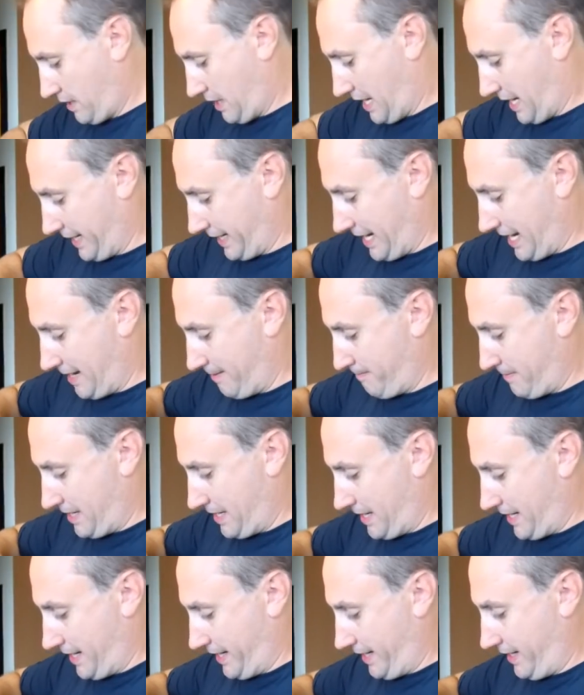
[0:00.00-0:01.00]
I got
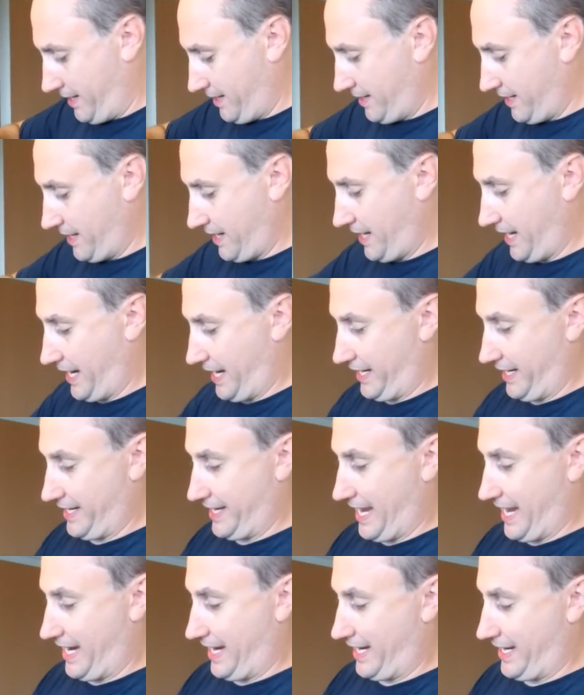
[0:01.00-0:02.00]
my handy
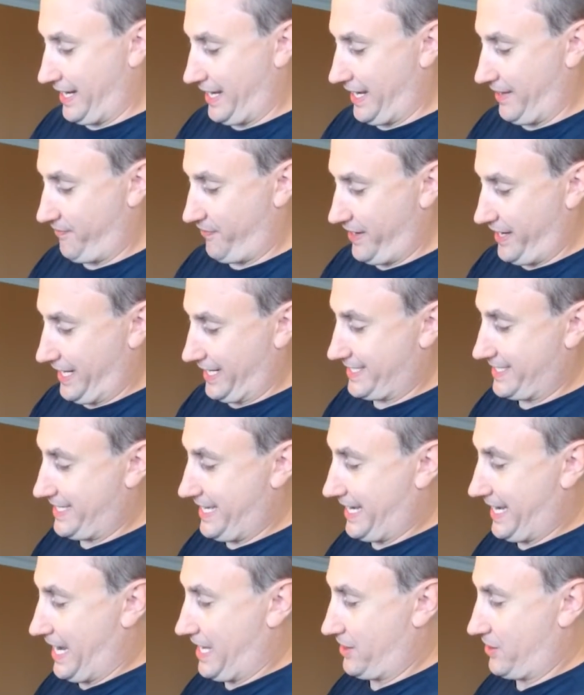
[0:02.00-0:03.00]
dandy Phoenix
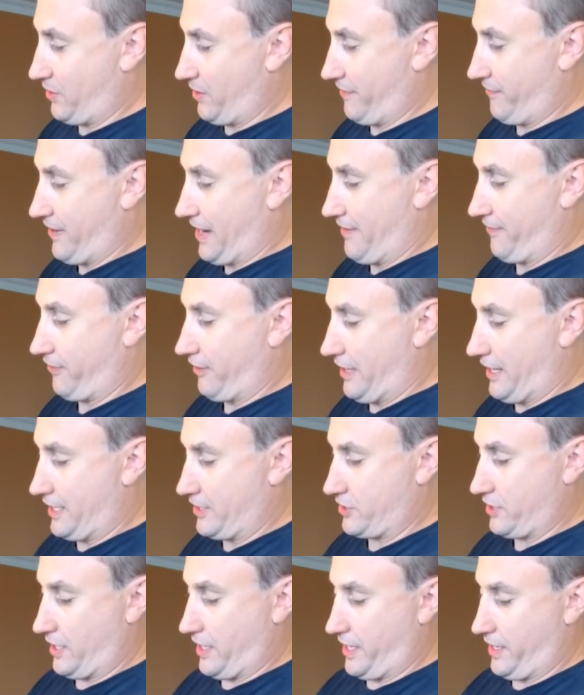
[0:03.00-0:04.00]
TK35
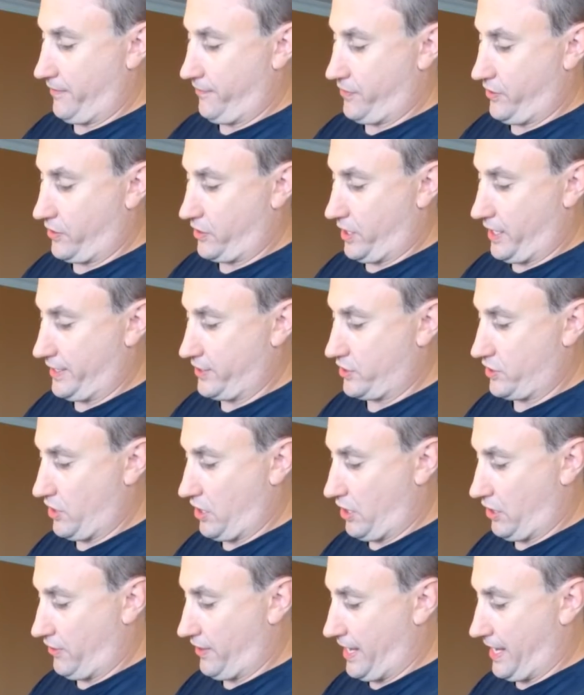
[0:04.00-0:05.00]
flashlight. If you guys
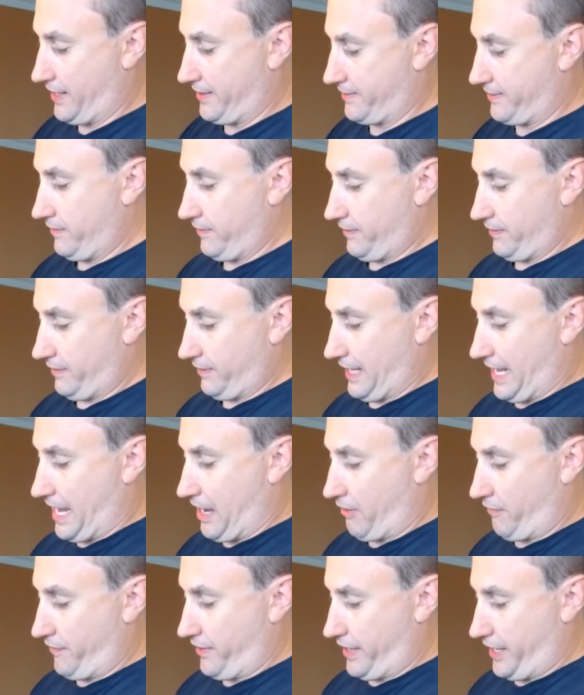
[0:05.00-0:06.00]
saw that
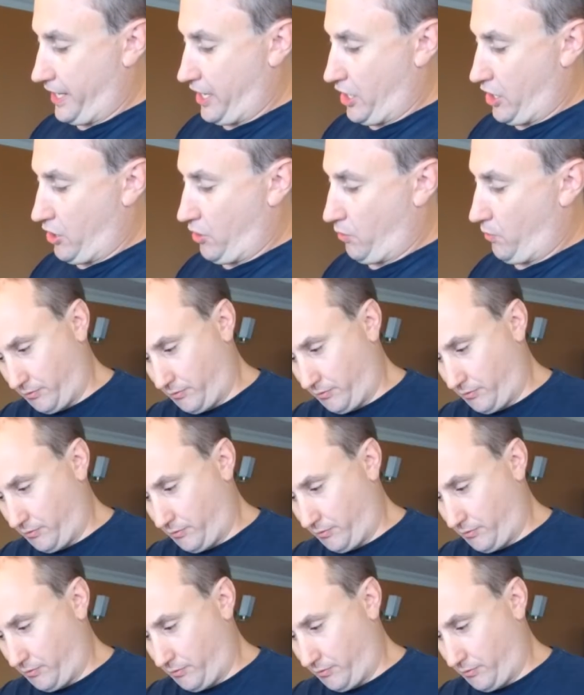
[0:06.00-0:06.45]
Lao video